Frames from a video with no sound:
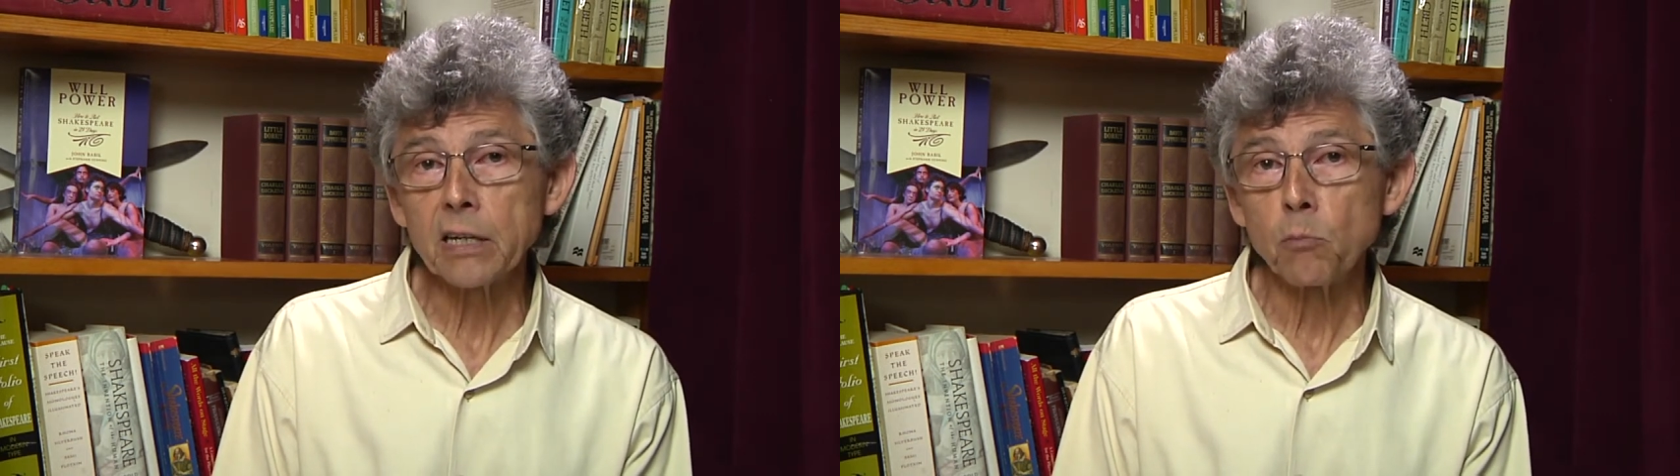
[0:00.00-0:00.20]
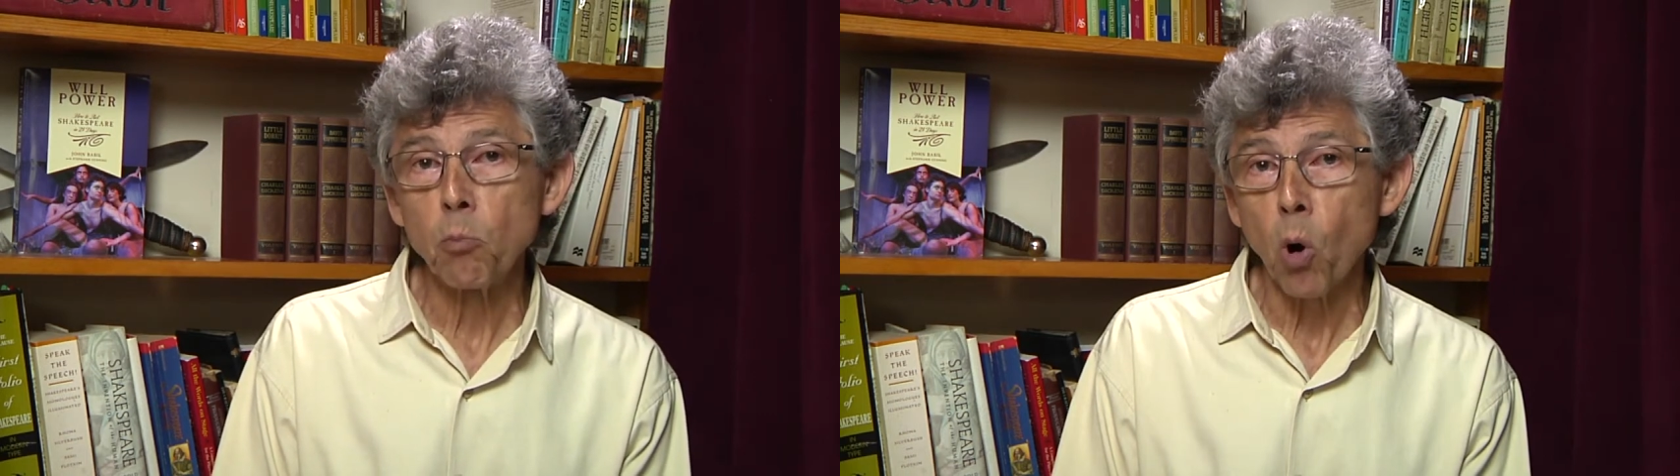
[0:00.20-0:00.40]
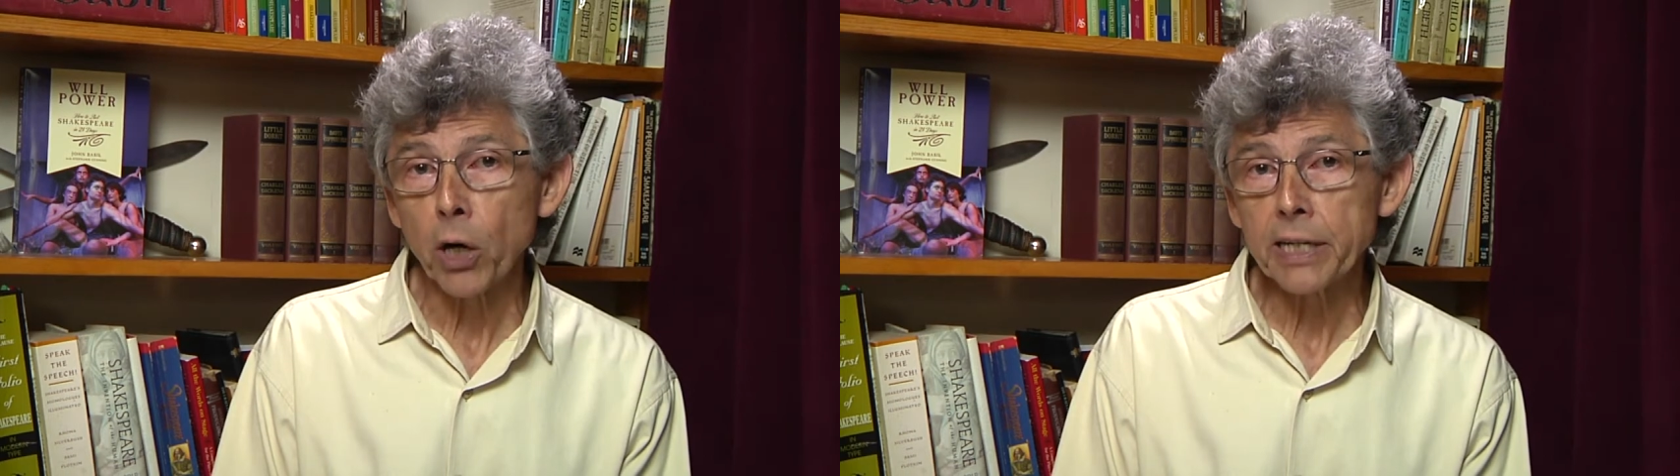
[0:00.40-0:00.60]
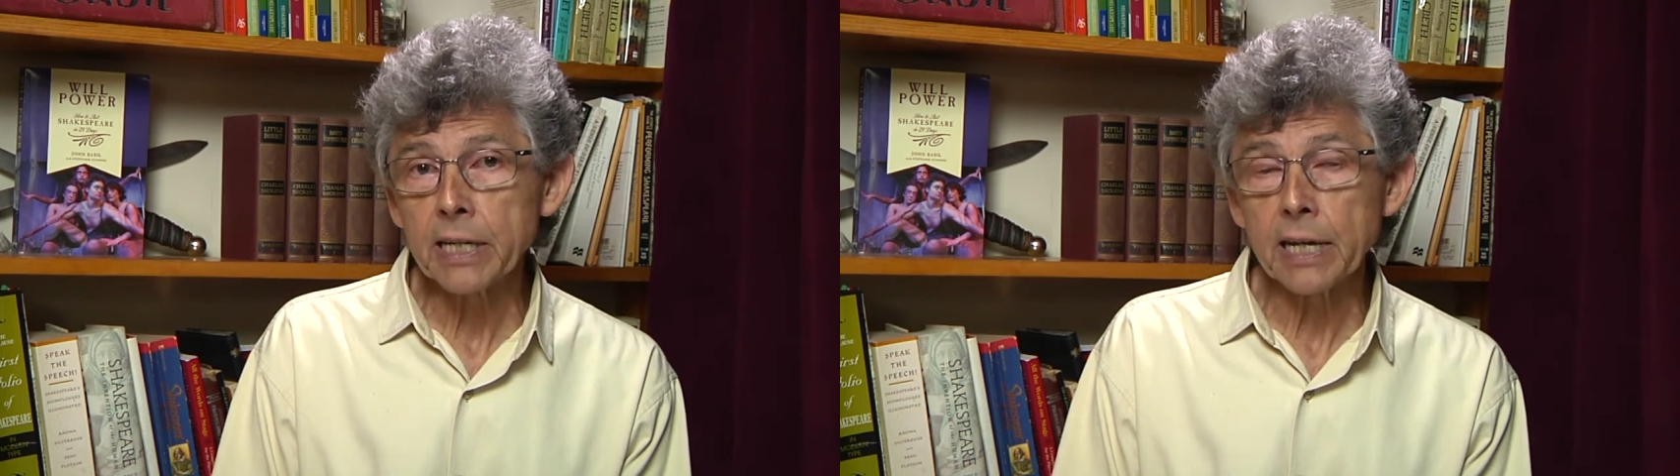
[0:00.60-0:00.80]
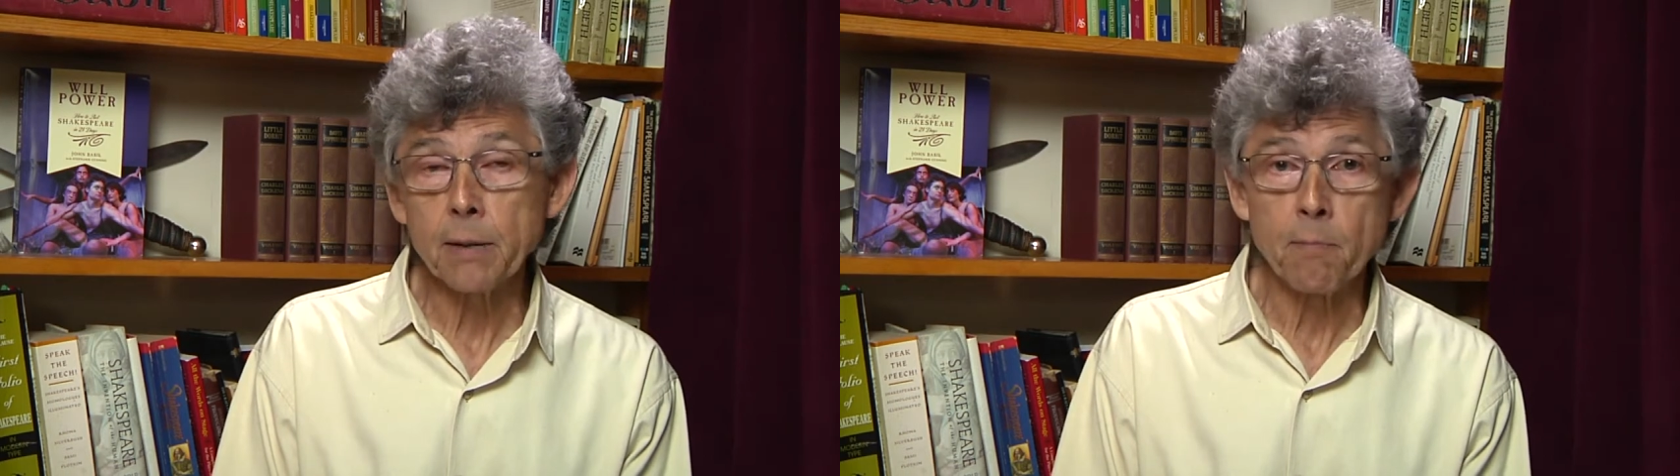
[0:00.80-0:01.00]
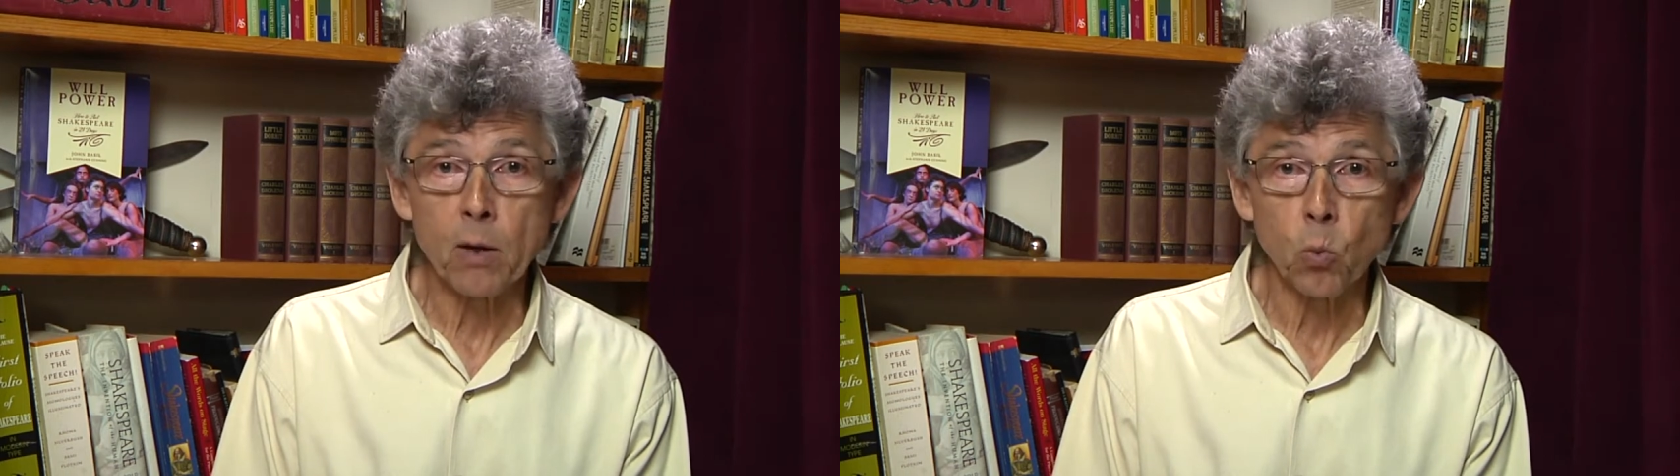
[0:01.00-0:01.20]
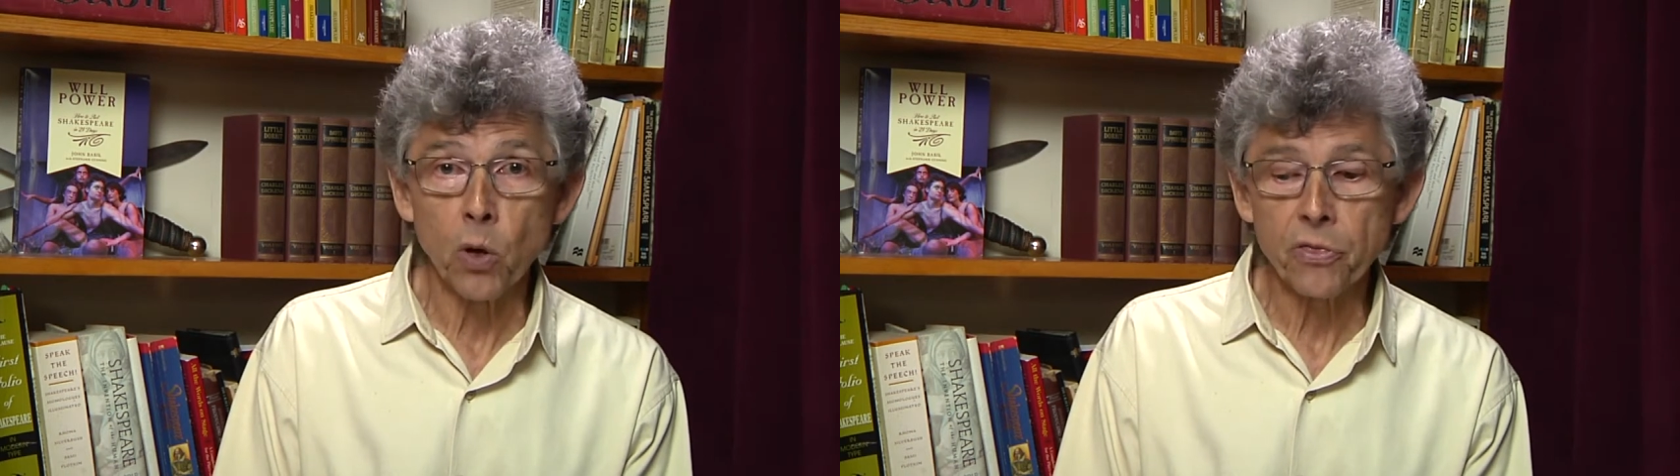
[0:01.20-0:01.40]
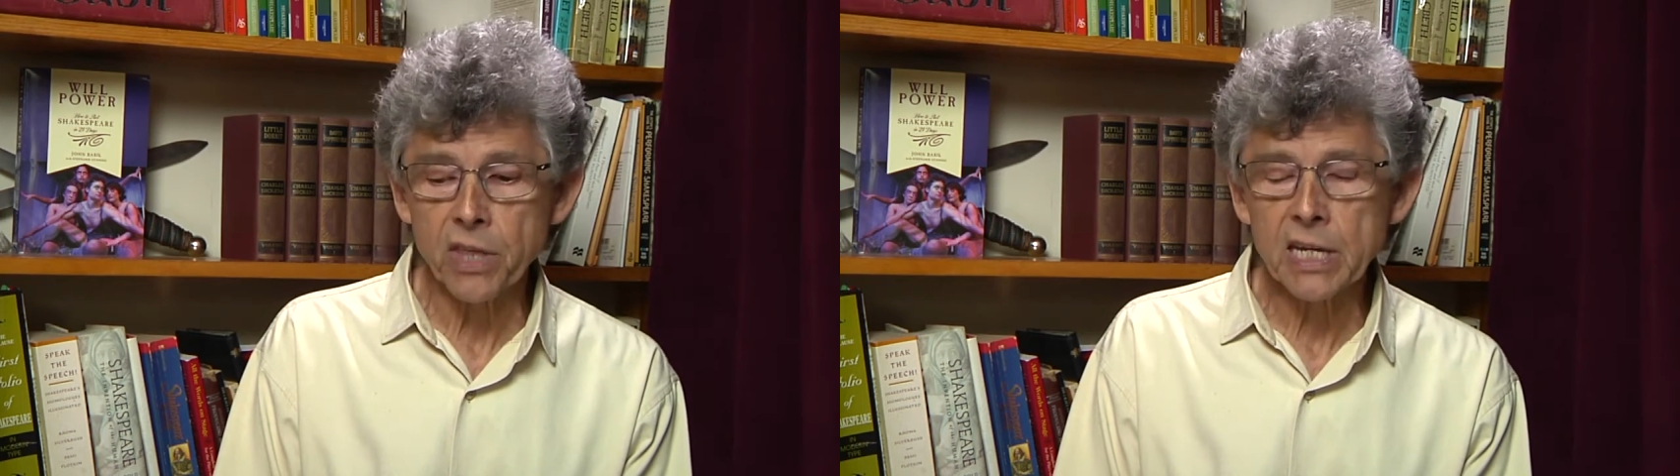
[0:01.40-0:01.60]
and Bawdy, it meant
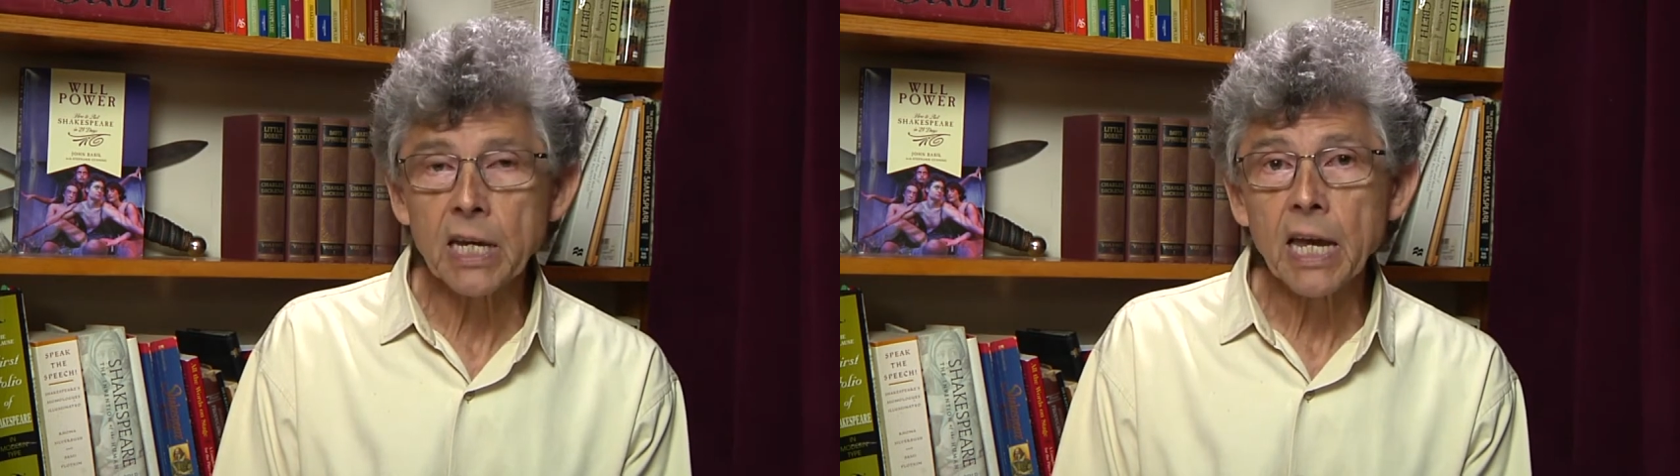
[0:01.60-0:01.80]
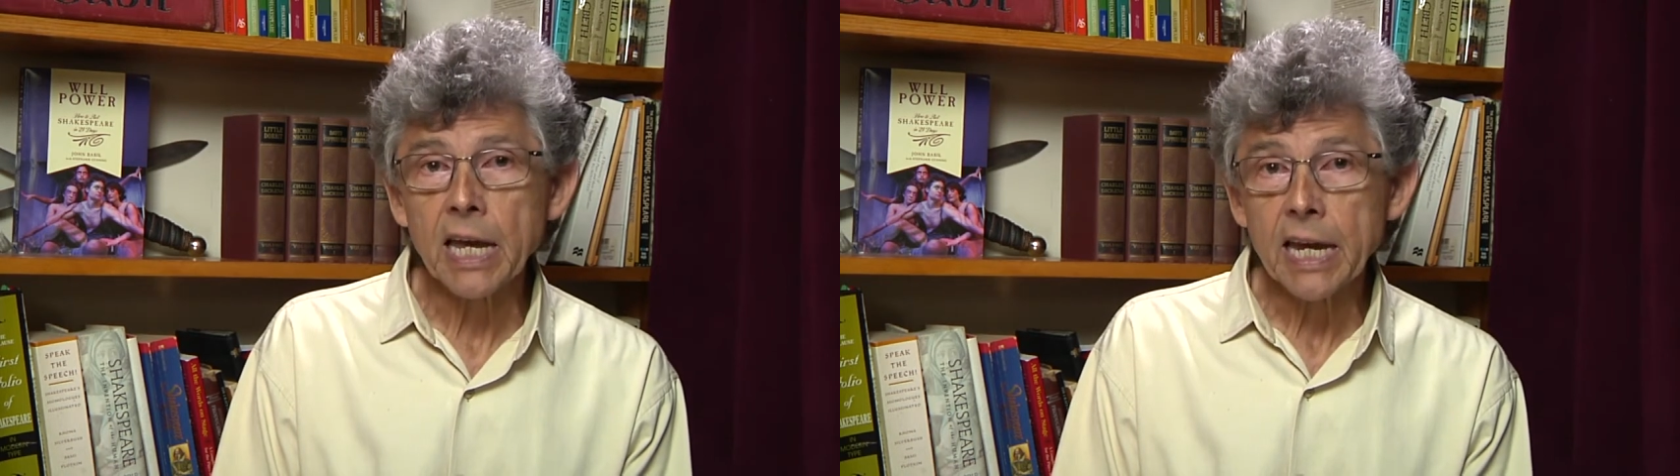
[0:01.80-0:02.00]
one thing.